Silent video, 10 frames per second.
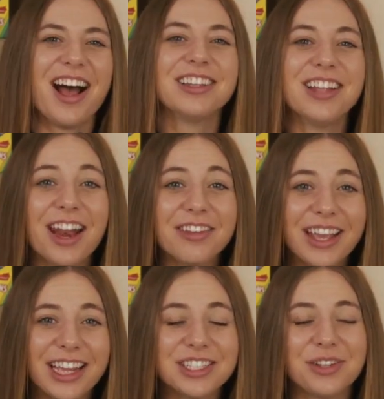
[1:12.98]
A lot of
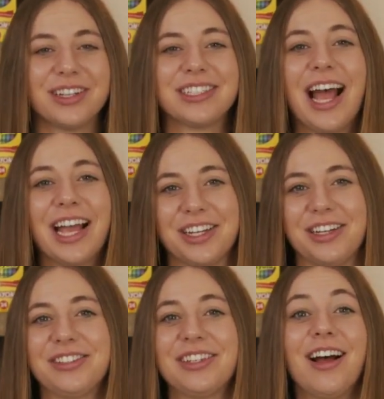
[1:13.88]
kids who are
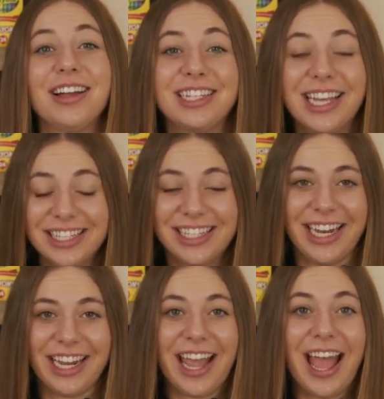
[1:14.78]
diagnosed
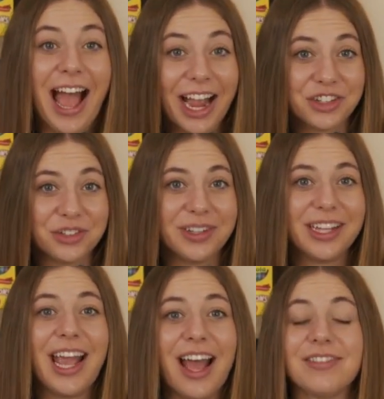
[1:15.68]
autistic
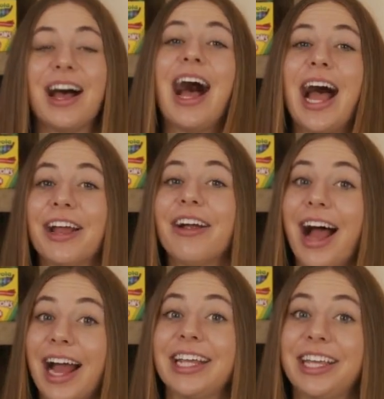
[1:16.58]
actually have a higher
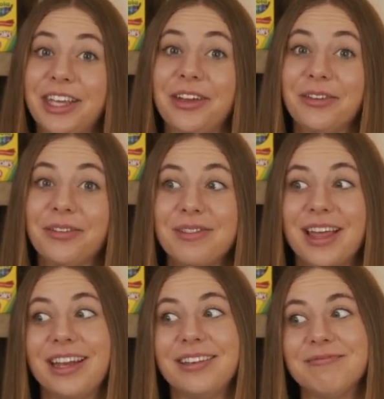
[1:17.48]
IQ
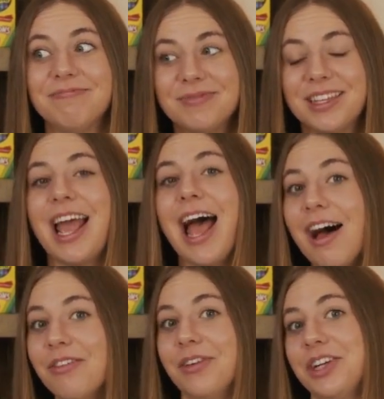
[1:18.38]
than the
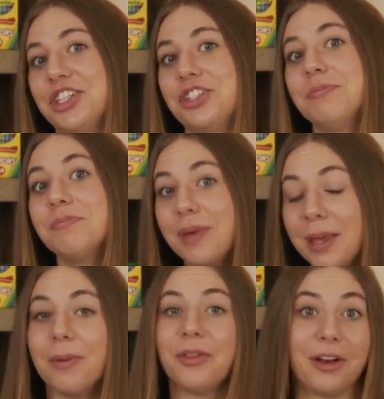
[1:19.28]
average
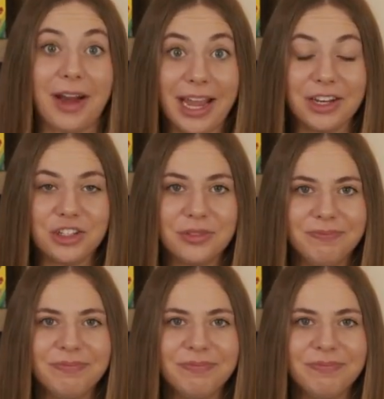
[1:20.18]
people their age.